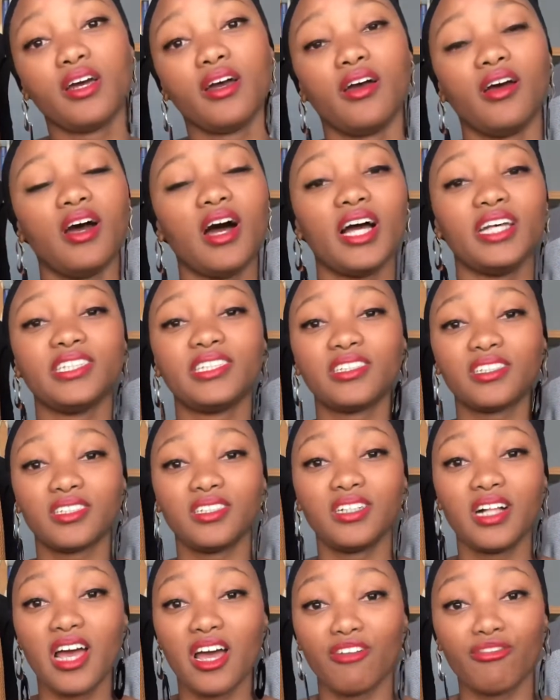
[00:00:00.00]
I still
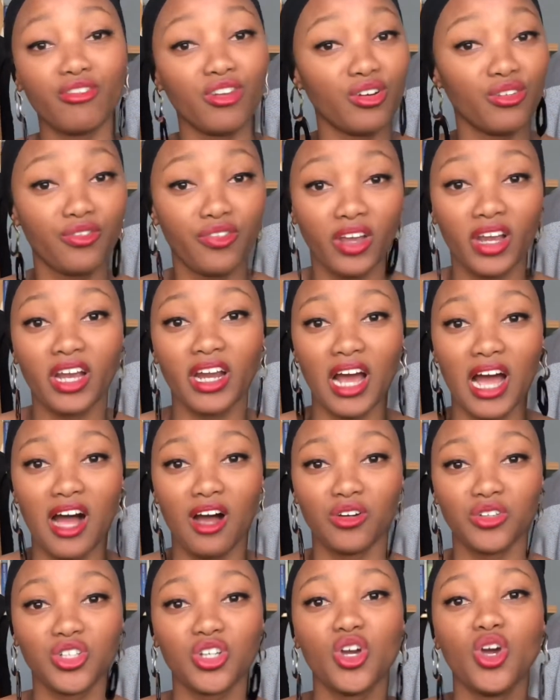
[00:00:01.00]
have not figured out